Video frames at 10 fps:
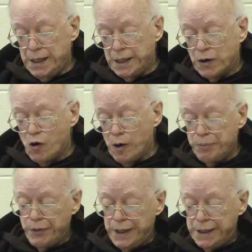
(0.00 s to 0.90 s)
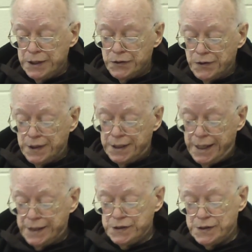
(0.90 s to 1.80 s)
Incorporated into the
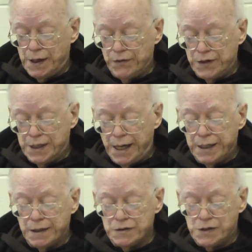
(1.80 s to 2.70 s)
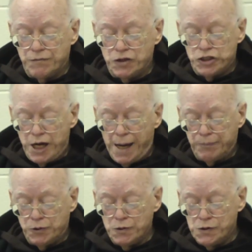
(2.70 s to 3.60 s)
text are the titles of
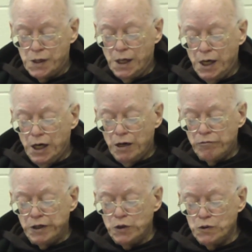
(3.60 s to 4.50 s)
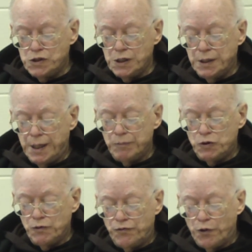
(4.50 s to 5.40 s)
chapters, reducing them
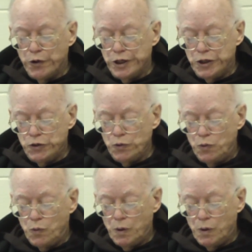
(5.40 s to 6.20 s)
to 42.